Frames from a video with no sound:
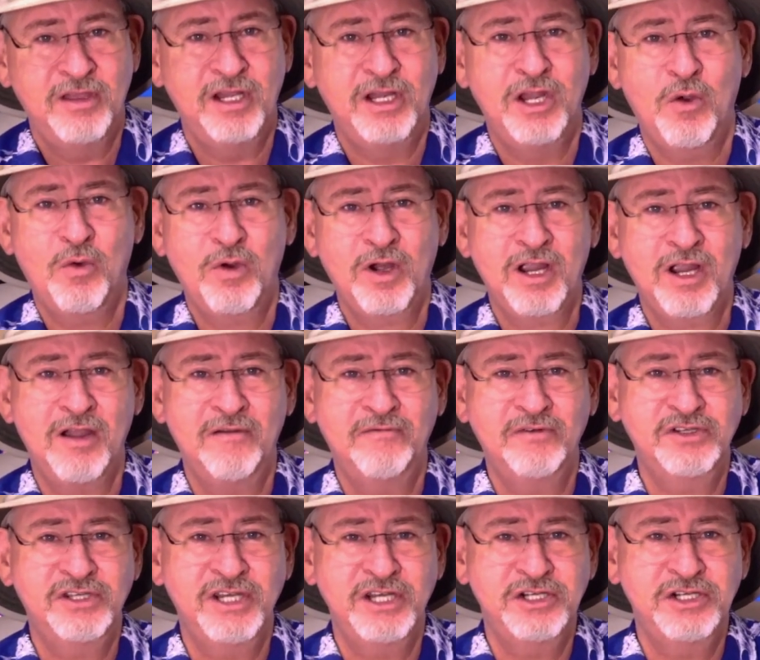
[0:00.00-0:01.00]
The lower
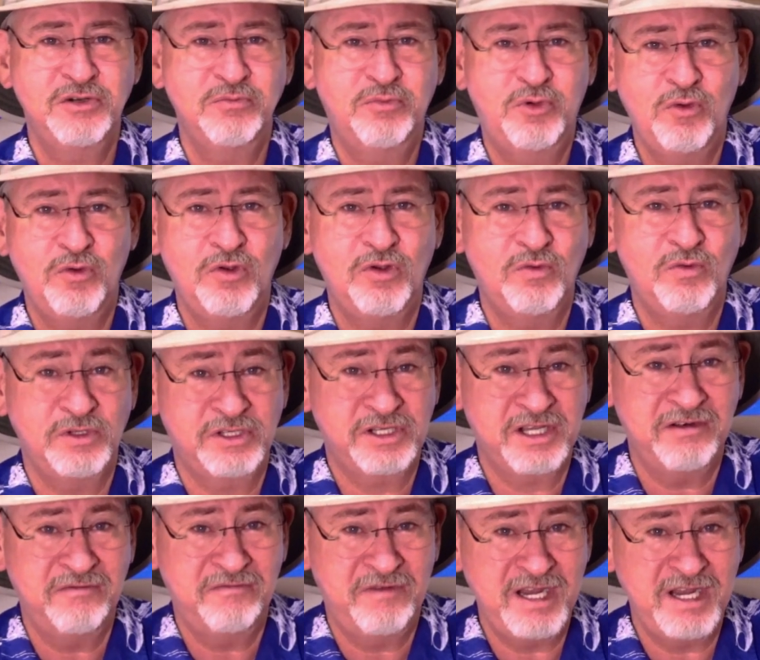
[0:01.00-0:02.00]
conversation pool was
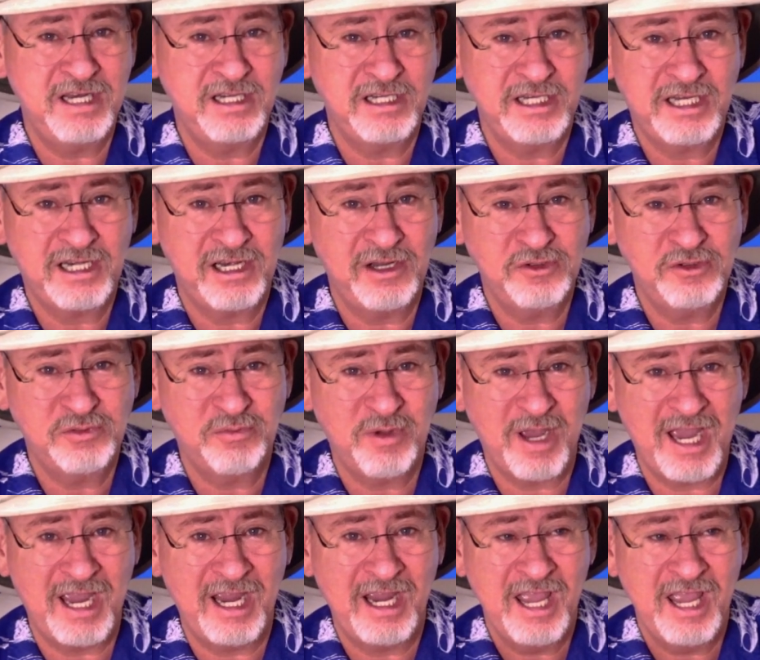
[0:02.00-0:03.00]
conveniently close
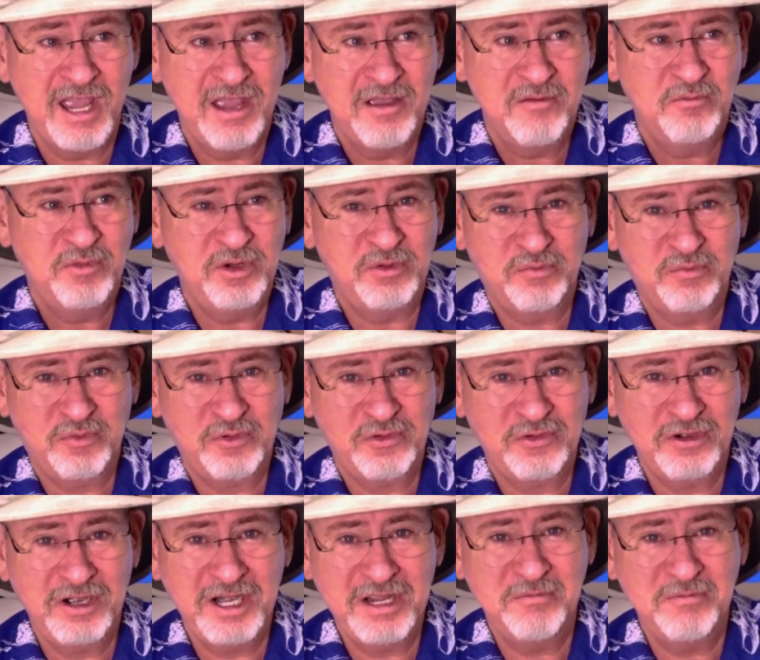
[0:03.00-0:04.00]
by, but
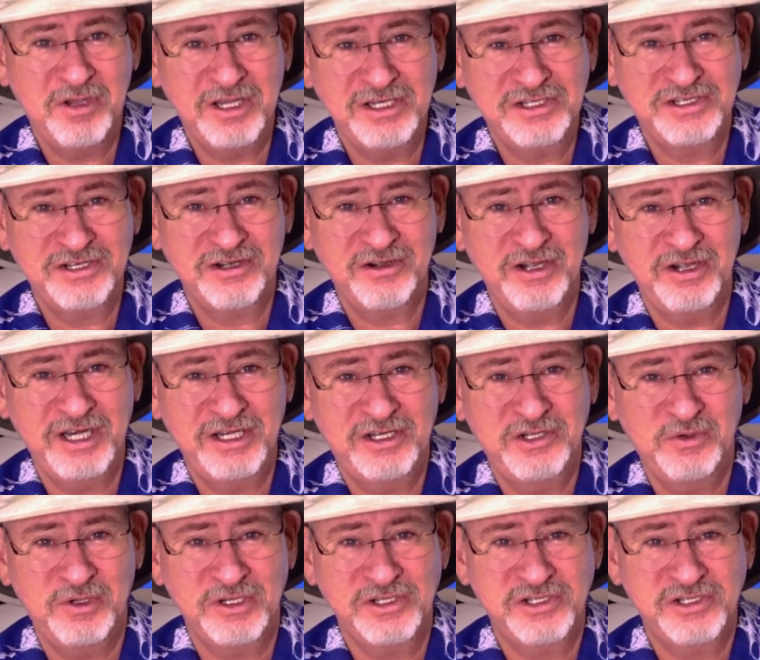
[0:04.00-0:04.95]
pretty much turned into